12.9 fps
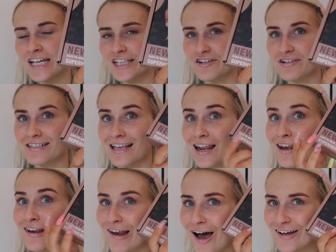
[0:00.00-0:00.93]
There is a
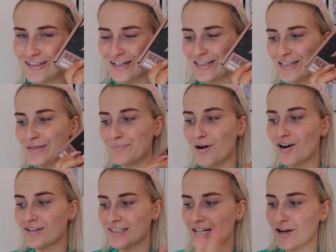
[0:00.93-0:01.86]
lot in this
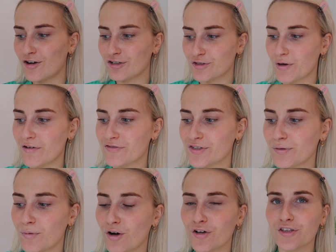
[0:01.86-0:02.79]
box. I also have
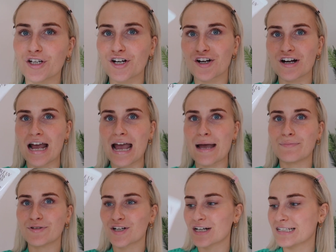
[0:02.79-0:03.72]
some other
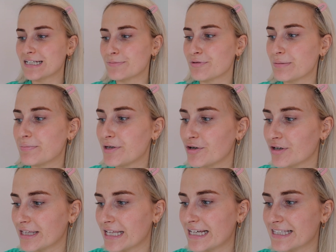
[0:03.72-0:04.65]
Charlotte Tilbury
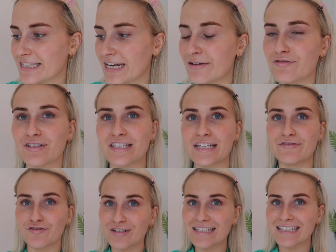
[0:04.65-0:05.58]
PR things that I've
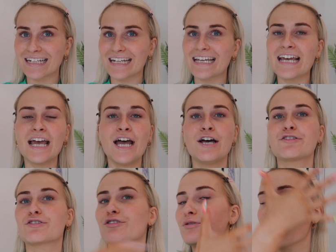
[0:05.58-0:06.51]
received recently.
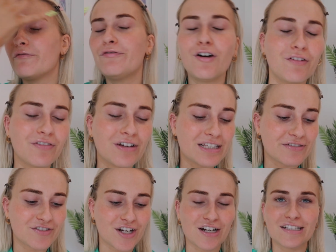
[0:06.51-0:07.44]
So I'm going to do a full face
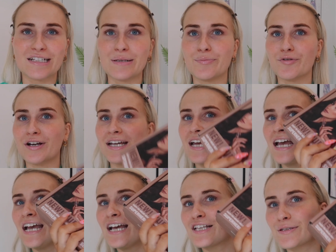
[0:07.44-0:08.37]
of Charlotte Tilbury,
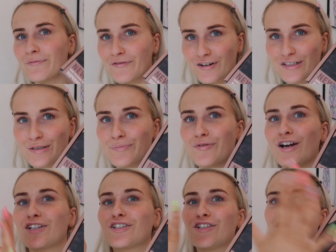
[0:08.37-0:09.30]
some first
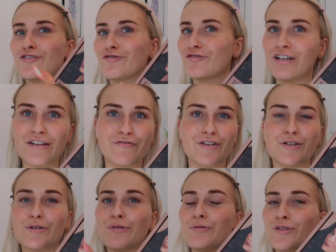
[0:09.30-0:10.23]
impressions, review,